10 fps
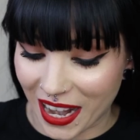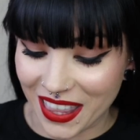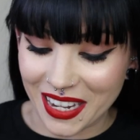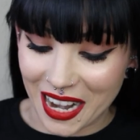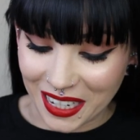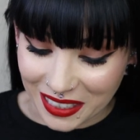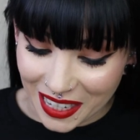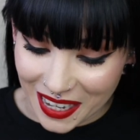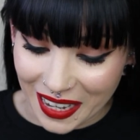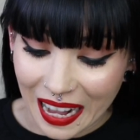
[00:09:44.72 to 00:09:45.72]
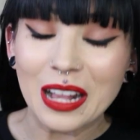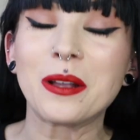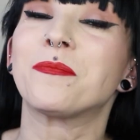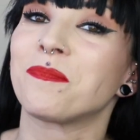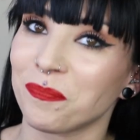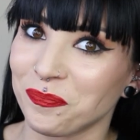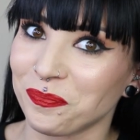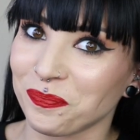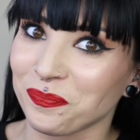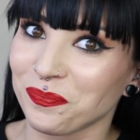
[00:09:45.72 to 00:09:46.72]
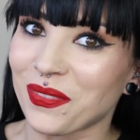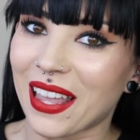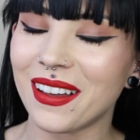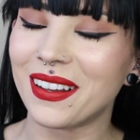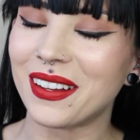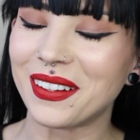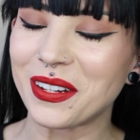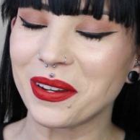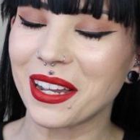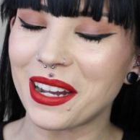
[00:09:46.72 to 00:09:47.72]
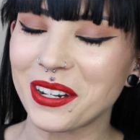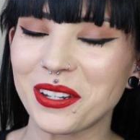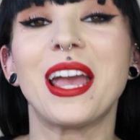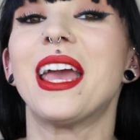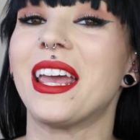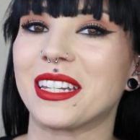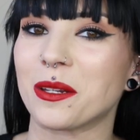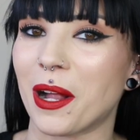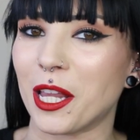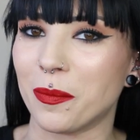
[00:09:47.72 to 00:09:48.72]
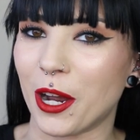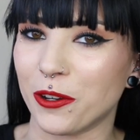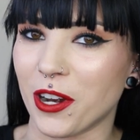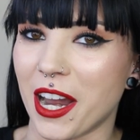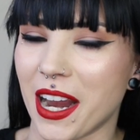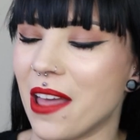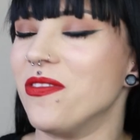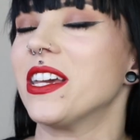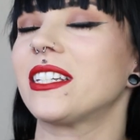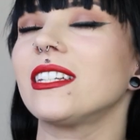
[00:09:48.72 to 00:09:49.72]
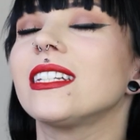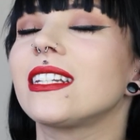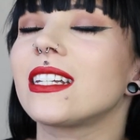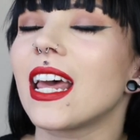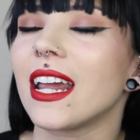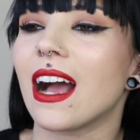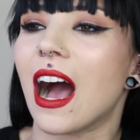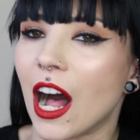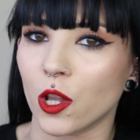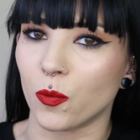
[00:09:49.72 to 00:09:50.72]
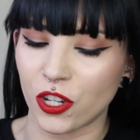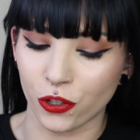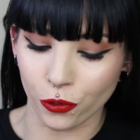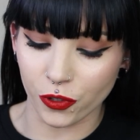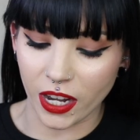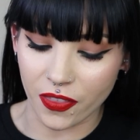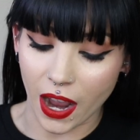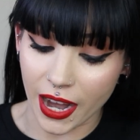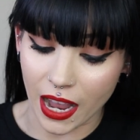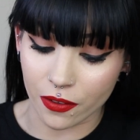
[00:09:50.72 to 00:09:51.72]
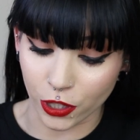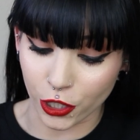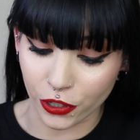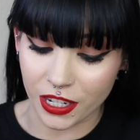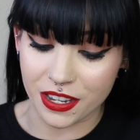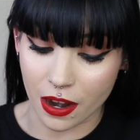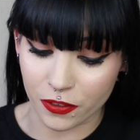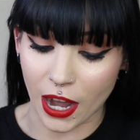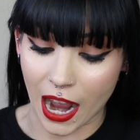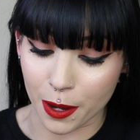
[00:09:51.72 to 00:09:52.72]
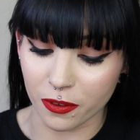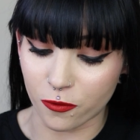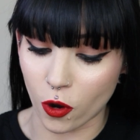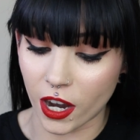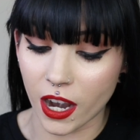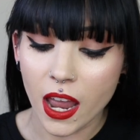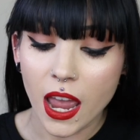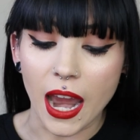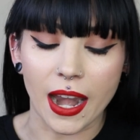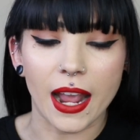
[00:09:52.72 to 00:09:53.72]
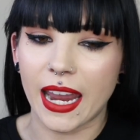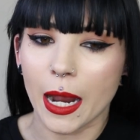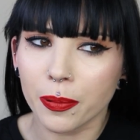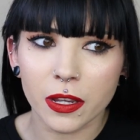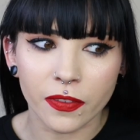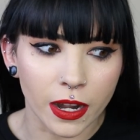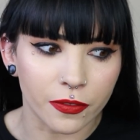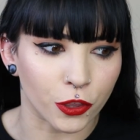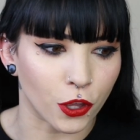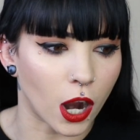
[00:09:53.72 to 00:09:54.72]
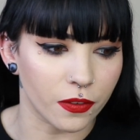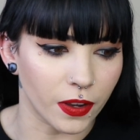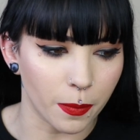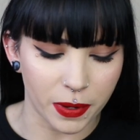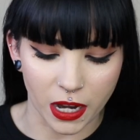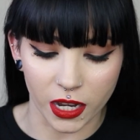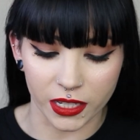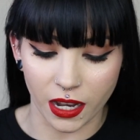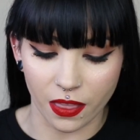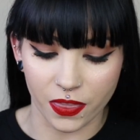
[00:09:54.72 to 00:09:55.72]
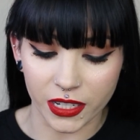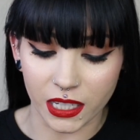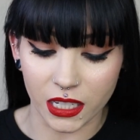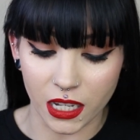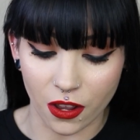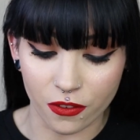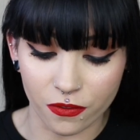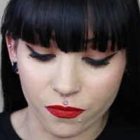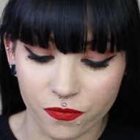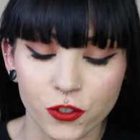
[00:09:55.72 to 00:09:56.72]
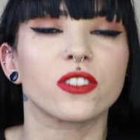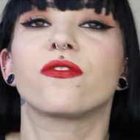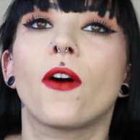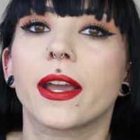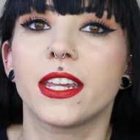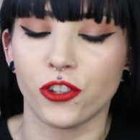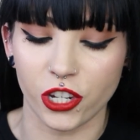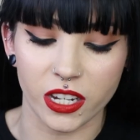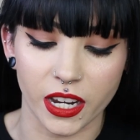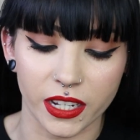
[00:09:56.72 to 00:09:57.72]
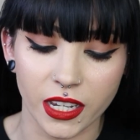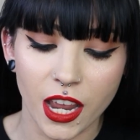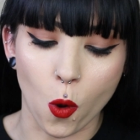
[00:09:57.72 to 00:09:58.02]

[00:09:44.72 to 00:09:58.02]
Okay, the next thing, oh my gosh, is a belly button ring. And this is like Halloween jewelry that I have literally never had before. And I can't believe I never thought of it because this is fucking genius.